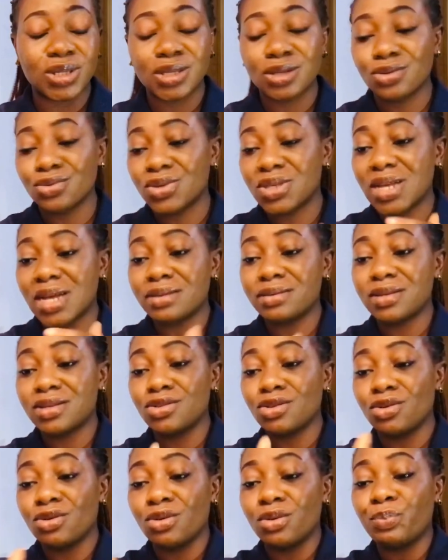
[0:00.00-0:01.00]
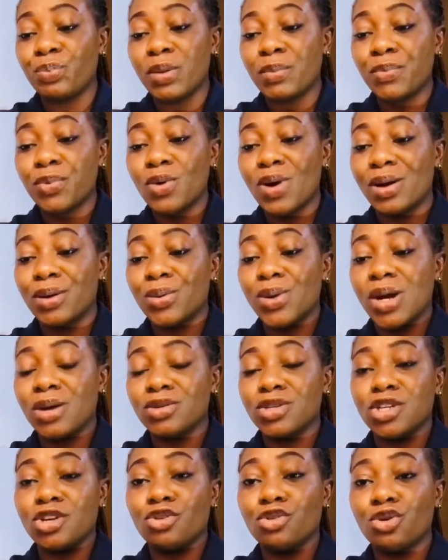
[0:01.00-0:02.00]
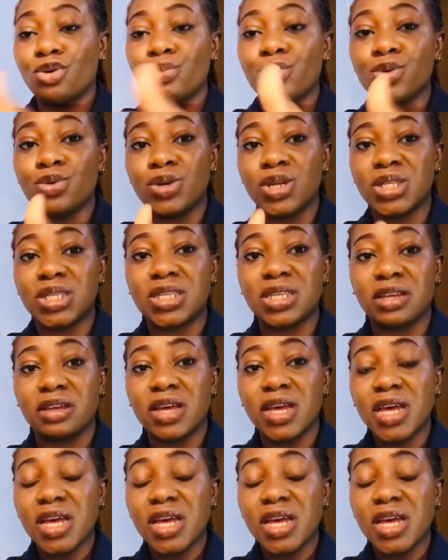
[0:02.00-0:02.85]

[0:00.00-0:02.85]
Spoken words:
you start your people around your community.